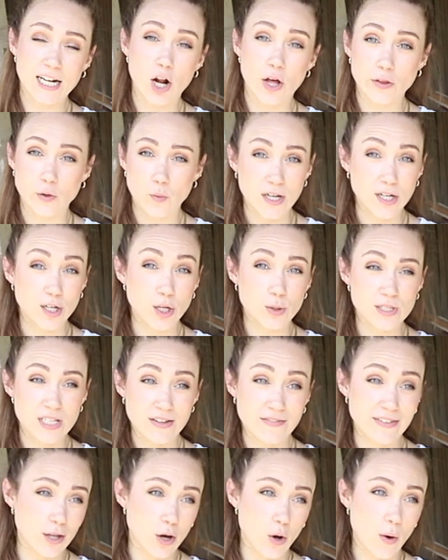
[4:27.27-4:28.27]
it on the windows,
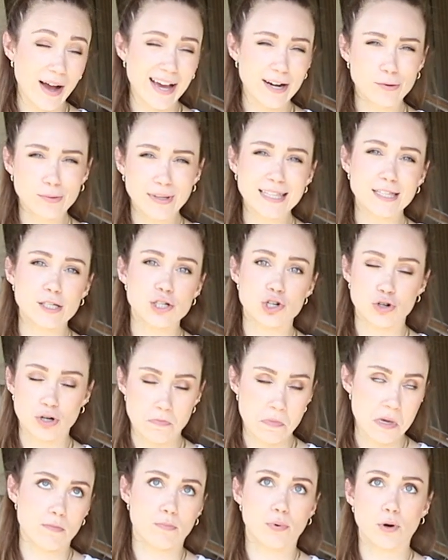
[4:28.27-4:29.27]
even though I don't like the
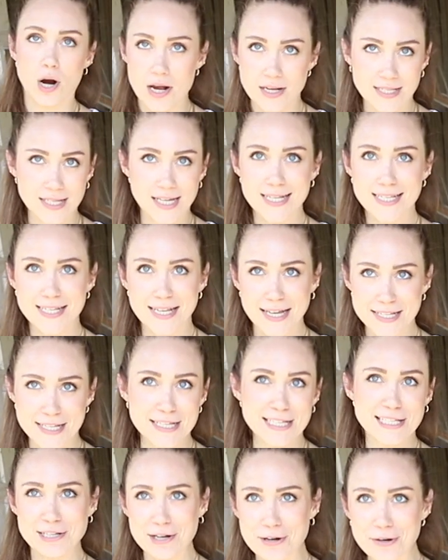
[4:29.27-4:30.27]
stripping process because
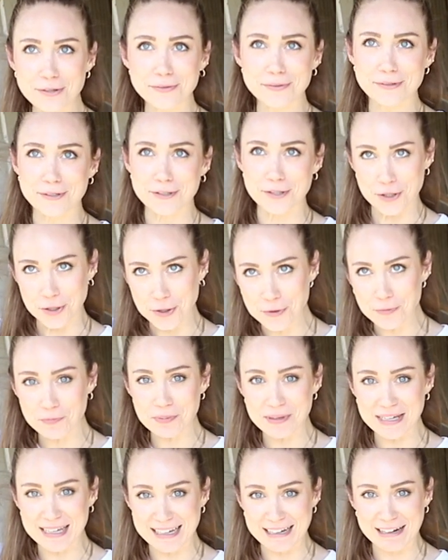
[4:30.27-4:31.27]
it's so
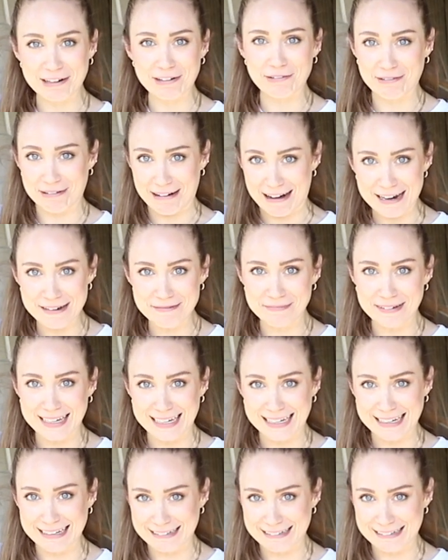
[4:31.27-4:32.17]
goopy and grimy